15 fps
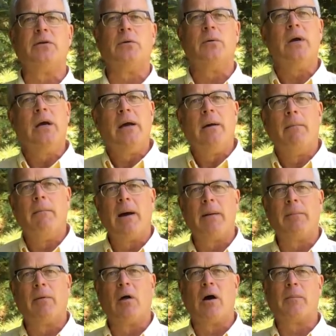to
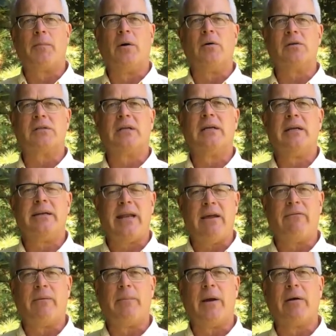my blog post,
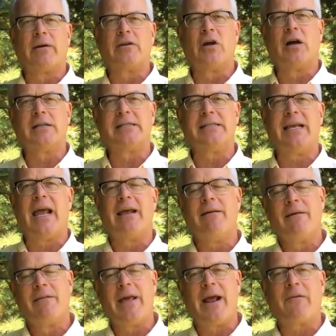davidbarrett.ca.
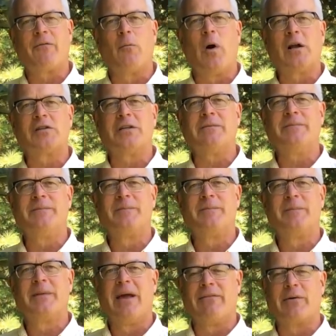Thanks for watching.
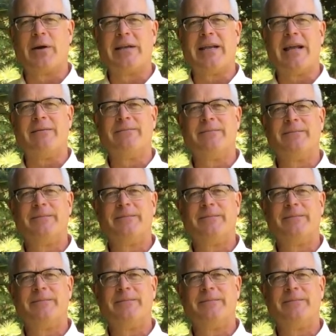Have a great day.